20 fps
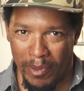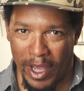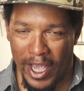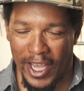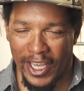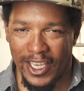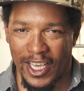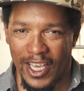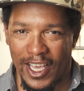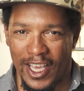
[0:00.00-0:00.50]

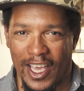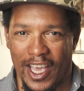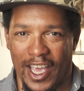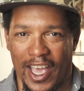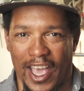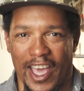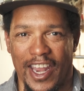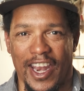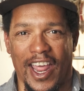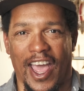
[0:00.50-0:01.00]
make
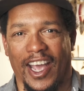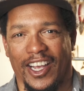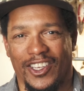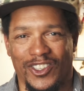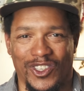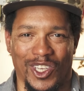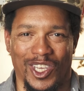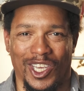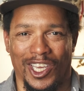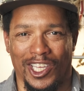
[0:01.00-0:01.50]
and
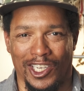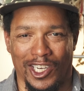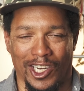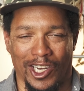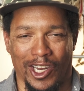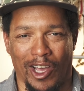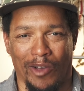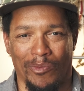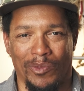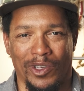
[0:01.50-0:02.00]
actually
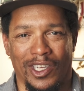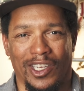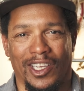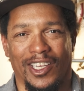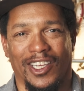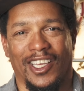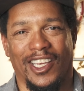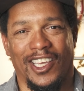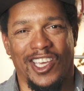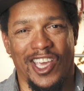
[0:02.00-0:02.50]
ended up
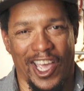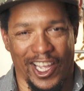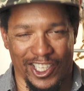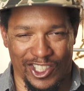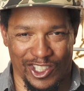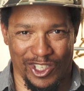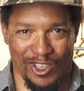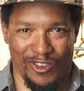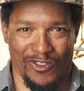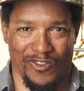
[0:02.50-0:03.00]

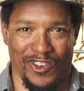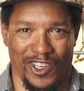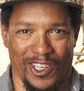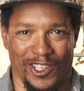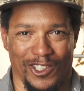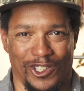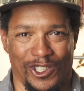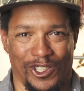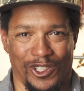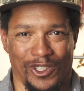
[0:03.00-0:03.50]
catching a
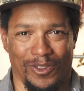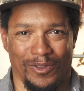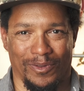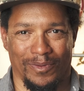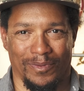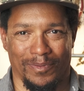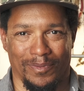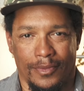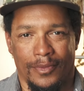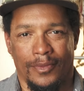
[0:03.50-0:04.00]
fish.
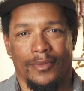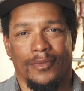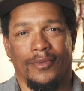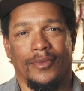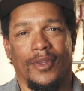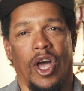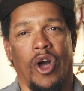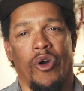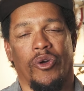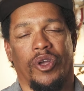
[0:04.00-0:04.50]

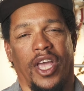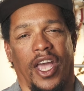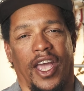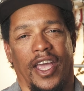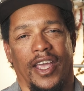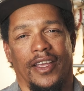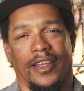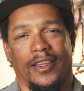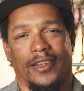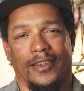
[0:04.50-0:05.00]

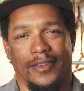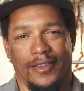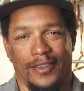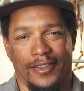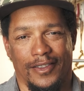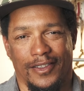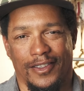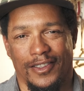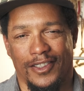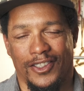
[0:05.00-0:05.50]
Okay,
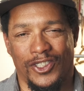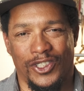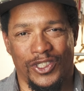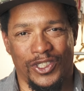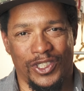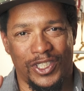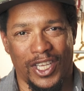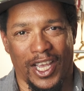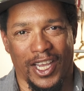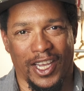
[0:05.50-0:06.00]

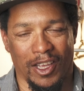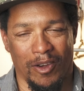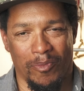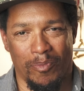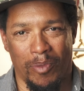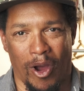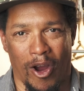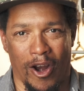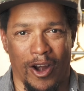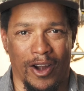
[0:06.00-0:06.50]

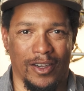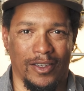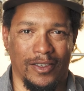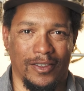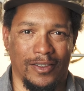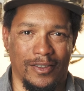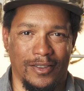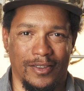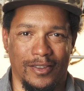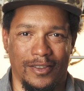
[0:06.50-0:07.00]
second part,
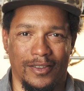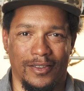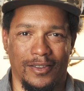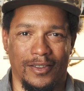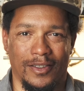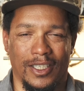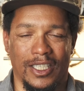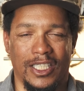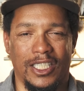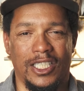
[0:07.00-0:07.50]

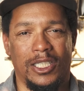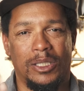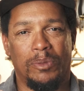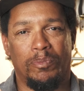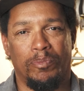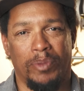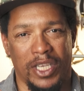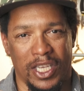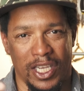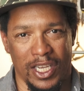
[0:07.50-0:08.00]

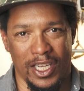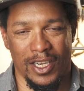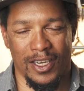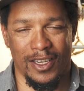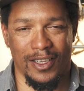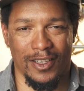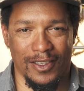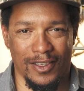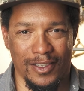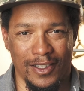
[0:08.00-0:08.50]

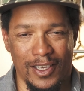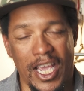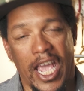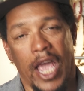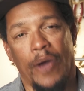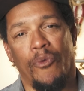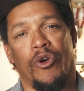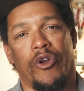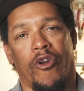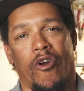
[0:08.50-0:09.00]
speed.
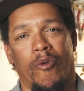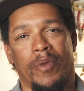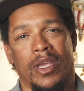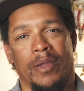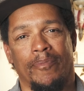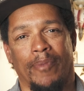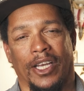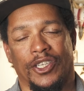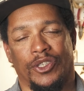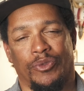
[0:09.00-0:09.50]
And what do I
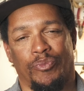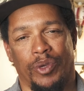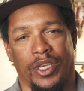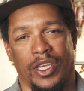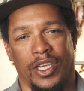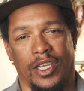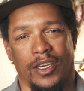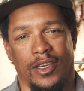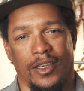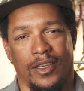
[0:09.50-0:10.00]
mean by
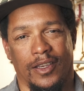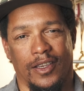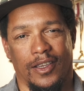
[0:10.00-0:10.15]
speed?